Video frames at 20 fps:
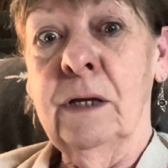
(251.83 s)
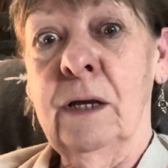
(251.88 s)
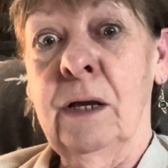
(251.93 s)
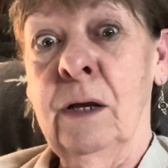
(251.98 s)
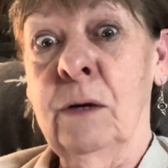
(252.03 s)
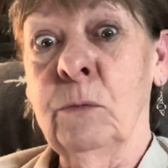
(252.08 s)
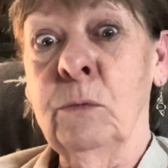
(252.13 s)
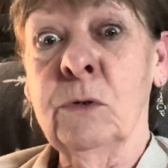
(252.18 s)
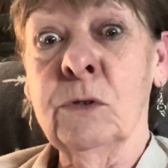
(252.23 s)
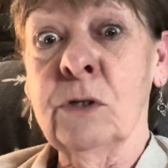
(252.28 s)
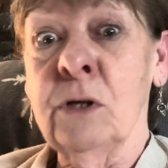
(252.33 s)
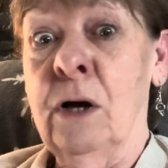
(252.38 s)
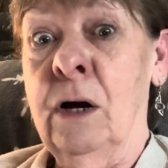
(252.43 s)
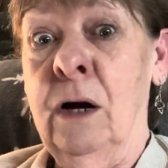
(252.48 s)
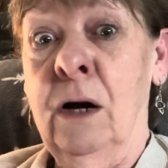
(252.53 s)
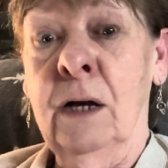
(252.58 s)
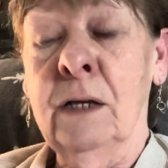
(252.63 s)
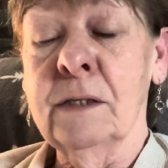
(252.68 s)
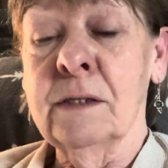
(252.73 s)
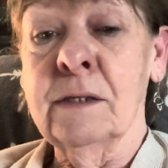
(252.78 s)
It was
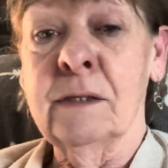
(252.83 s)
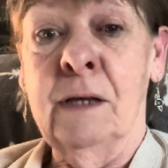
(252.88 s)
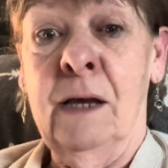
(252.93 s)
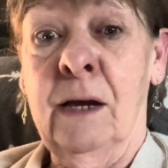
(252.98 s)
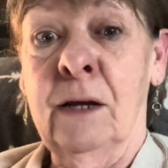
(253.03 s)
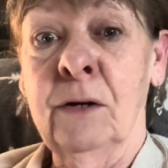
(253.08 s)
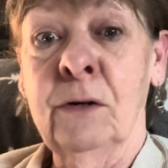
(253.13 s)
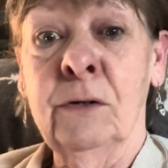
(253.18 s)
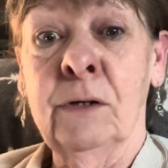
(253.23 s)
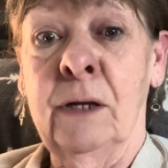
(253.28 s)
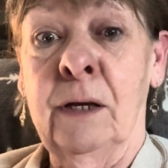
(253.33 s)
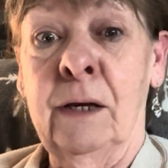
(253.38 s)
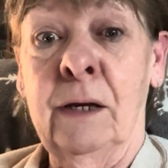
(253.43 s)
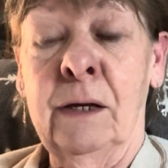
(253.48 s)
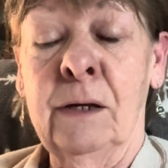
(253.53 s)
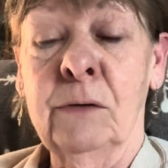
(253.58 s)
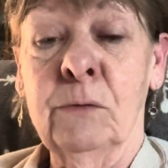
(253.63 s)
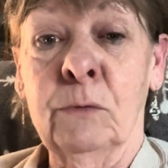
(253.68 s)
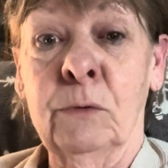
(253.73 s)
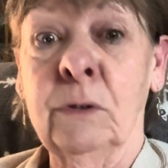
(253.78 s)
hot
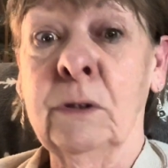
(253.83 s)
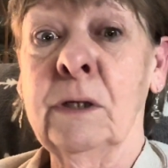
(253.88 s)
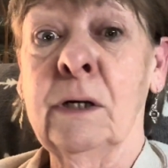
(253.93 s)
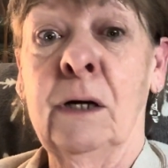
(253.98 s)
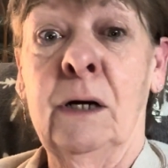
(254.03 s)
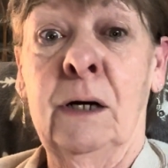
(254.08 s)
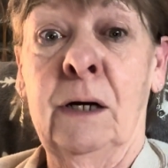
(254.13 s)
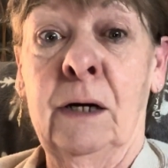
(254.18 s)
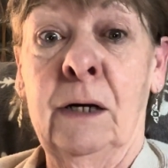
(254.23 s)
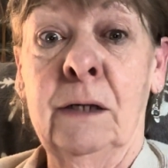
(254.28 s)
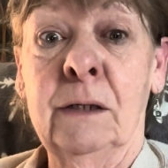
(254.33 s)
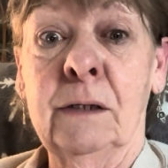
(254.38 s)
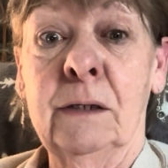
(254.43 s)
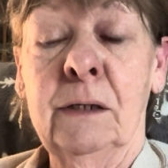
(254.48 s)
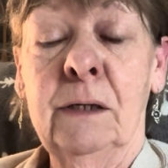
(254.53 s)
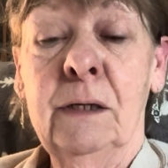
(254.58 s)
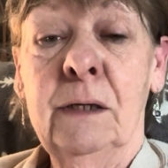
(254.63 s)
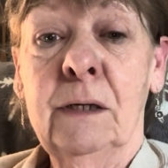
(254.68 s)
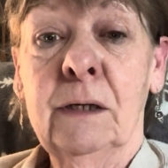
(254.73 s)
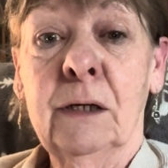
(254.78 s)
Saturday, really hot.
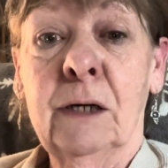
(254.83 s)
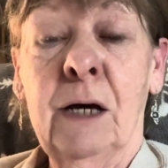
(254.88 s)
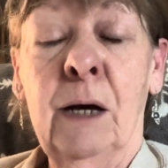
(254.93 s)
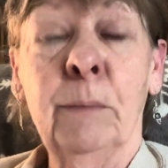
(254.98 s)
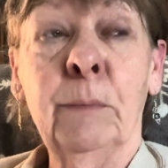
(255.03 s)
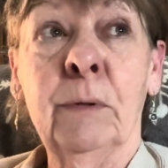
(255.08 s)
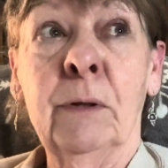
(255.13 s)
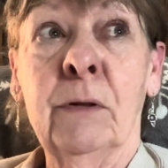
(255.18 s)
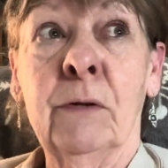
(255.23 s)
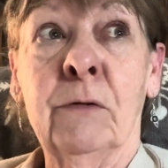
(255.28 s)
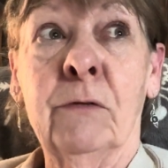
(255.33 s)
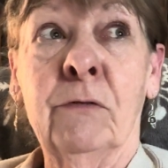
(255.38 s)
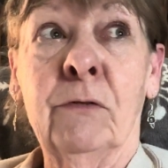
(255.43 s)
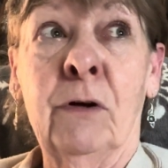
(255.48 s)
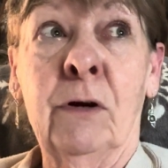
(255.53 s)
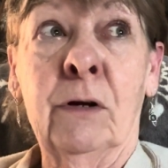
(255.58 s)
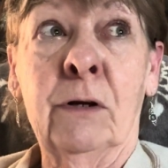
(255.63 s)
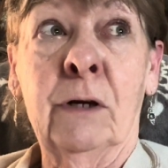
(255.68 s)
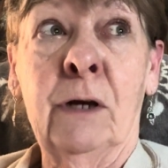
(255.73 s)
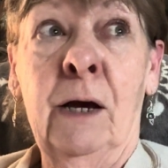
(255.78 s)
A couple of
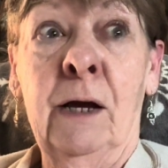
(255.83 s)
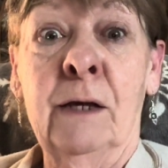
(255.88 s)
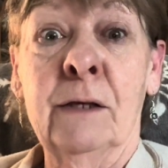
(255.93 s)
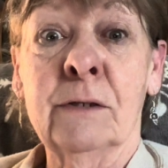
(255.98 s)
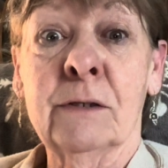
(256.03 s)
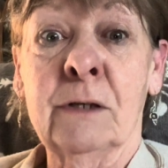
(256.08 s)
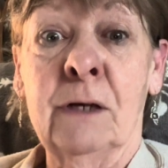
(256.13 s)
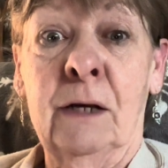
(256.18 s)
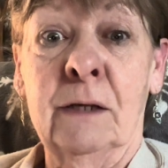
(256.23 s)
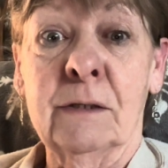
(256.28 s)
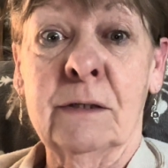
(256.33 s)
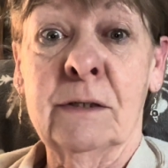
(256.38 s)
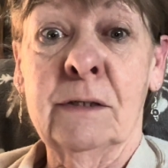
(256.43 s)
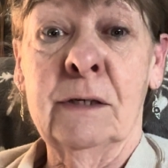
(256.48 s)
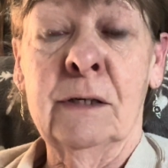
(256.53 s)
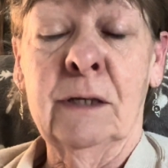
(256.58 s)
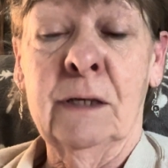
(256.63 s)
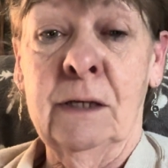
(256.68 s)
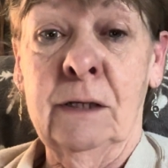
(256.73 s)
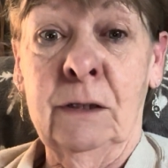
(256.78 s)
our guys got
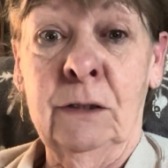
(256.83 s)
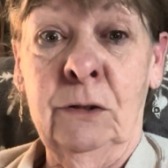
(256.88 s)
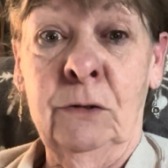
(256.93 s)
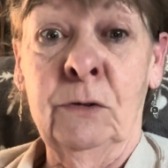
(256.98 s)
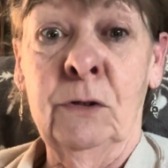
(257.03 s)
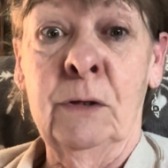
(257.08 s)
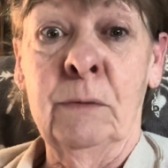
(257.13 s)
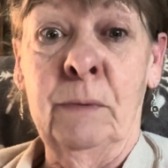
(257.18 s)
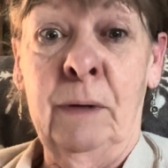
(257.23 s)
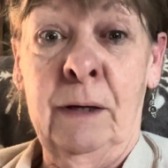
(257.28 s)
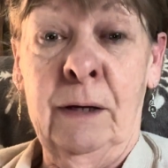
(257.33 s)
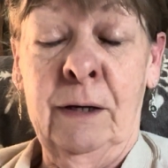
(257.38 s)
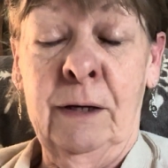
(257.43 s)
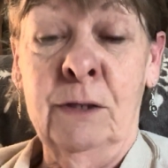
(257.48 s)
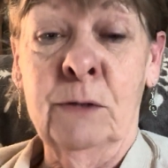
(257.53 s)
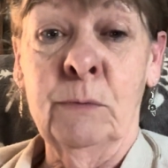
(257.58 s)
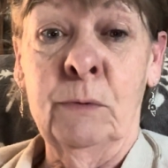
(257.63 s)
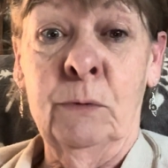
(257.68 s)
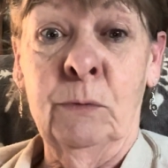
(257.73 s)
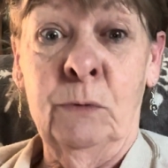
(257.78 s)
sick, including my
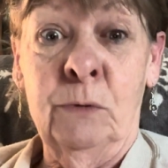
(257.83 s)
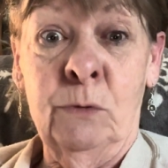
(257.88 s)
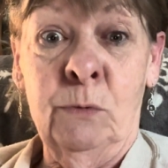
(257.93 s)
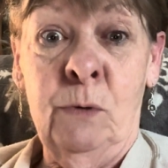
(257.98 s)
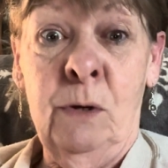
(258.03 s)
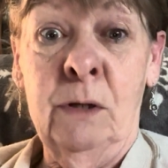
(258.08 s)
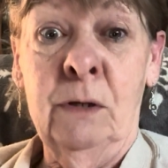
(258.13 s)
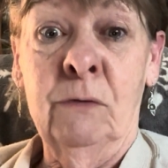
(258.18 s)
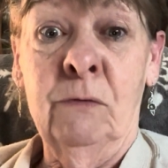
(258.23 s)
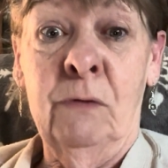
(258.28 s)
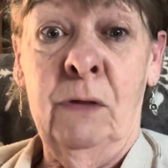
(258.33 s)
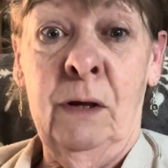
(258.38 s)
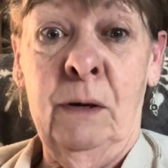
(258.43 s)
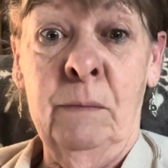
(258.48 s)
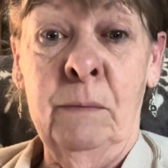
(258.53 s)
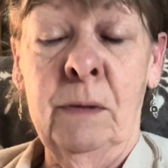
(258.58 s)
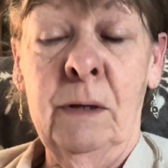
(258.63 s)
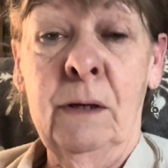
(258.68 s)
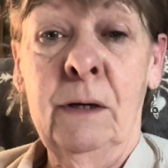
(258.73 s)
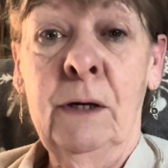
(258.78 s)
husband was one of
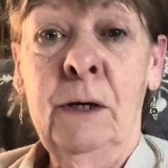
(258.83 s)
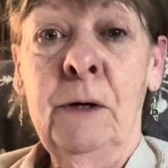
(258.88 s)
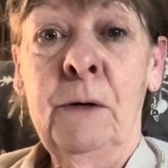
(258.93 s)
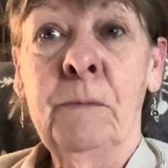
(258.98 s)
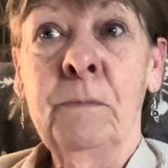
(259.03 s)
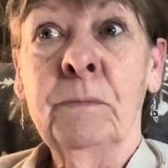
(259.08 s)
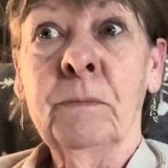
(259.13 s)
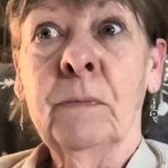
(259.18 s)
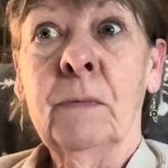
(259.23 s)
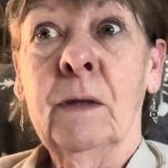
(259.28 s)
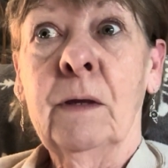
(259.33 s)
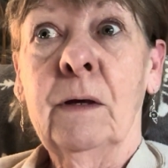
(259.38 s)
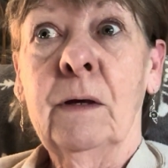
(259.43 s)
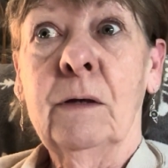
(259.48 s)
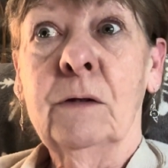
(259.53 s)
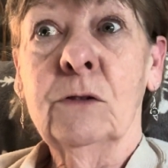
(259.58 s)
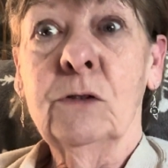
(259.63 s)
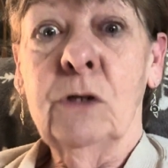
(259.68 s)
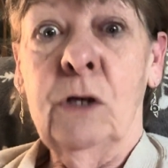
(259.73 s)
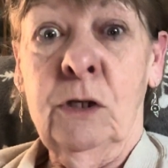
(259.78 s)
them.
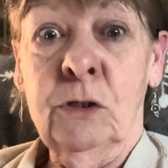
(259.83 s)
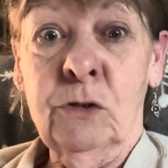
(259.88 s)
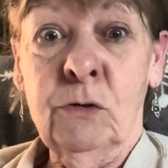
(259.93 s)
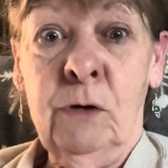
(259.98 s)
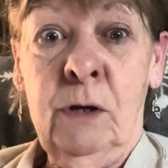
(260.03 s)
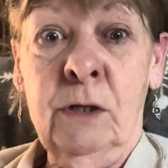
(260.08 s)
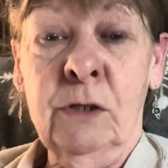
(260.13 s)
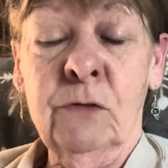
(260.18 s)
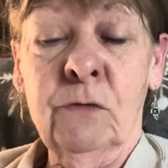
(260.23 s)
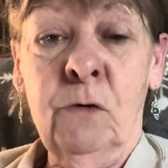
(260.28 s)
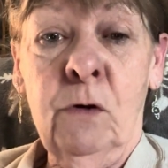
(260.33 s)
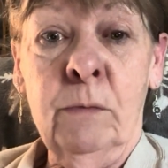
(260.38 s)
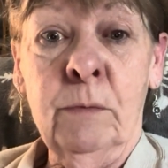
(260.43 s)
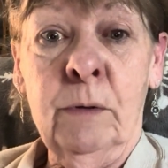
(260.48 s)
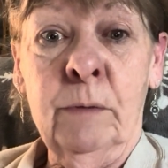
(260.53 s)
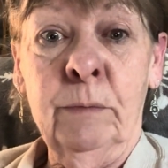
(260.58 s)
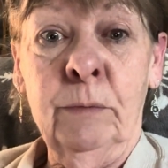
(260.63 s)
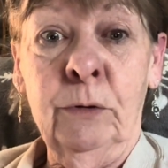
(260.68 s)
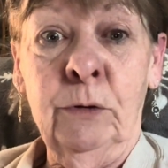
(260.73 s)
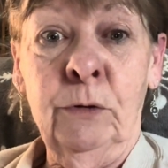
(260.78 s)
A
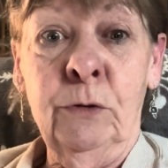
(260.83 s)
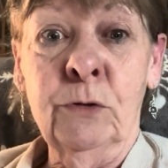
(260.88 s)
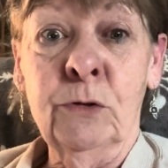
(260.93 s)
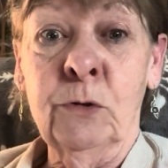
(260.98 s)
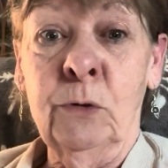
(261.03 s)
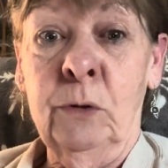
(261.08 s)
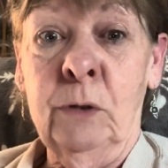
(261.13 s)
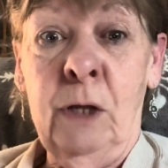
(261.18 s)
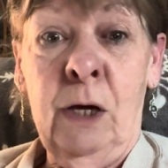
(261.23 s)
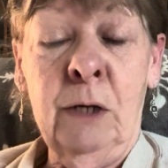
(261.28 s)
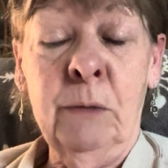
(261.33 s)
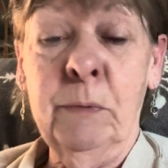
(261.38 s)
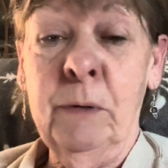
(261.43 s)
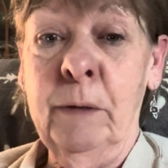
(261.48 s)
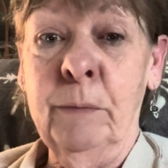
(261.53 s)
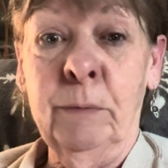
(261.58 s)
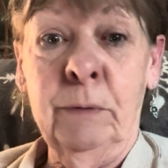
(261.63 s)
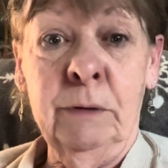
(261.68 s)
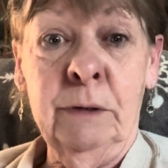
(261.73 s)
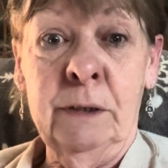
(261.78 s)
transformer blew, so a lot of
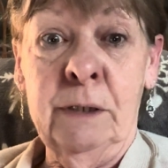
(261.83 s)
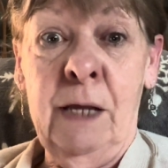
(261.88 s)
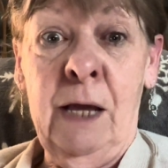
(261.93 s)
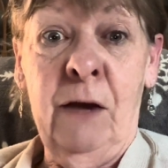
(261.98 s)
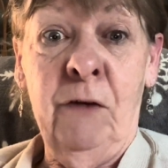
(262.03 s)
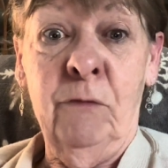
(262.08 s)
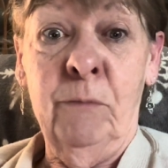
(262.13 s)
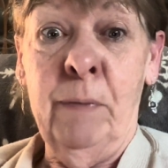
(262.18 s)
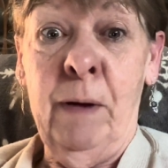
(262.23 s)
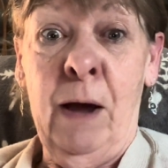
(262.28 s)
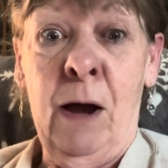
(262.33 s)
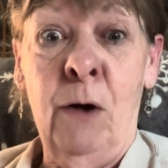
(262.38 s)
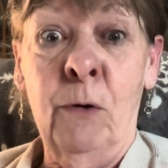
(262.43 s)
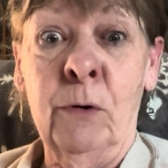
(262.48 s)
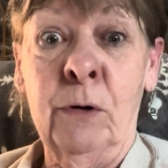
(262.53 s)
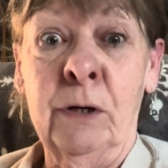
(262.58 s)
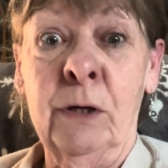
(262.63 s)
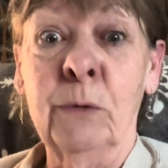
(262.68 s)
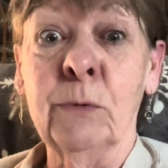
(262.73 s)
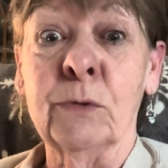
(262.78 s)
people didn't have power,
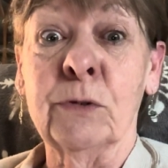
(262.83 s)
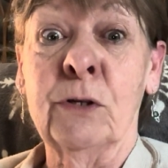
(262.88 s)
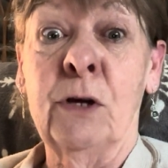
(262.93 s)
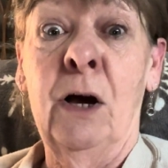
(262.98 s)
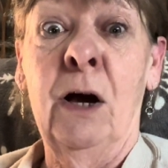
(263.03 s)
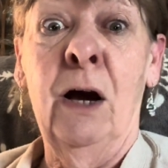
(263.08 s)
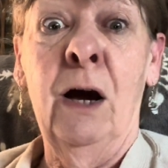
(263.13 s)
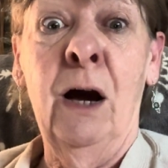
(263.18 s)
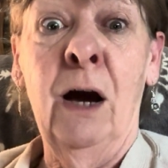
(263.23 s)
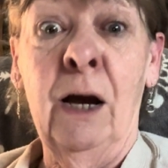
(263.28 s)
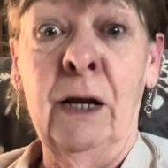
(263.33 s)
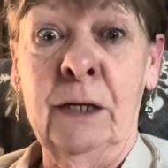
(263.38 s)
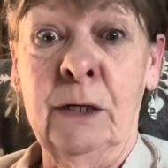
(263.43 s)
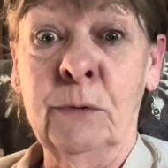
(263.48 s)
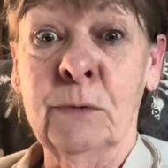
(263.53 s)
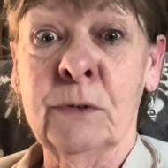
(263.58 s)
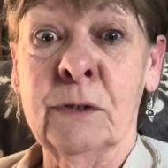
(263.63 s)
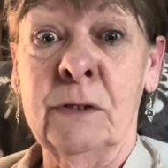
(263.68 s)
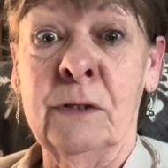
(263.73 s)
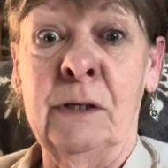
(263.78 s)
and it was hot. It
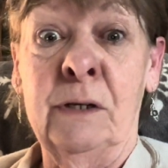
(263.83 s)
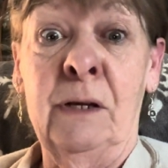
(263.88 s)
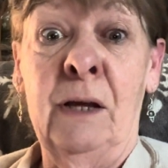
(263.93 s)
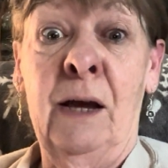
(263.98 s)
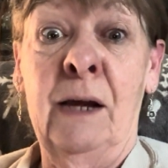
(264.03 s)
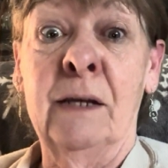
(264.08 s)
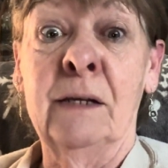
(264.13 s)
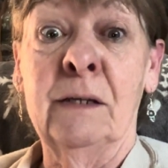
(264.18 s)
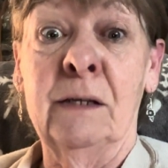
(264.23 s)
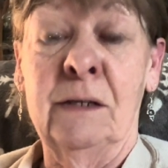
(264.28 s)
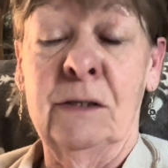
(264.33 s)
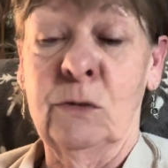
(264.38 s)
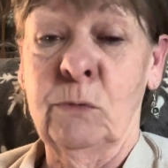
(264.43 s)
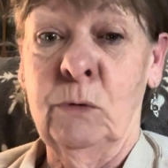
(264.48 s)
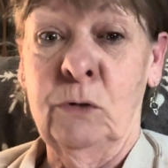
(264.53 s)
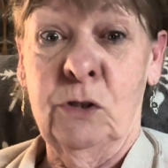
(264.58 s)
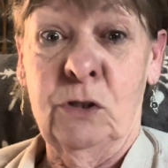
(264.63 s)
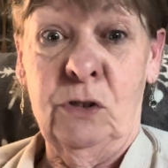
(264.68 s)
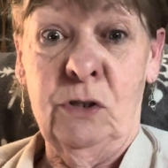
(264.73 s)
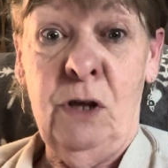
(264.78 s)
was in the 90s,
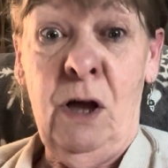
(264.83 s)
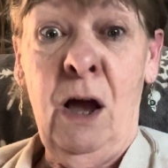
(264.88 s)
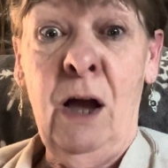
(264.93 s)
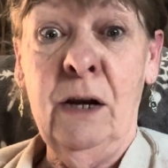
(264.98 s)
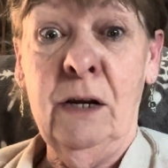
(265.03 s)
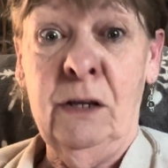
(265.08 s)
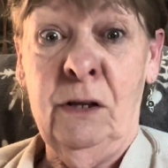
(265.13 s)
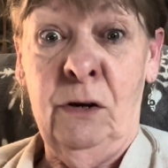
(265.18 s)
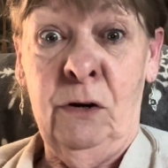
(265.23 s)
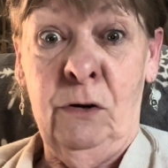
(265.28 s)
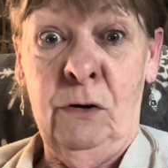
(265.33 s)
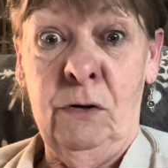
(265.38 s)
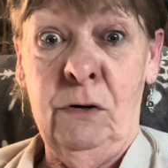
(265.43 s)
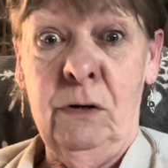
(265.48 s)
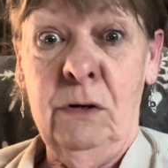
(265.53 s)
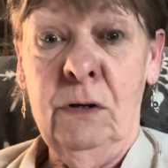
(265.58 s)
which is hot here.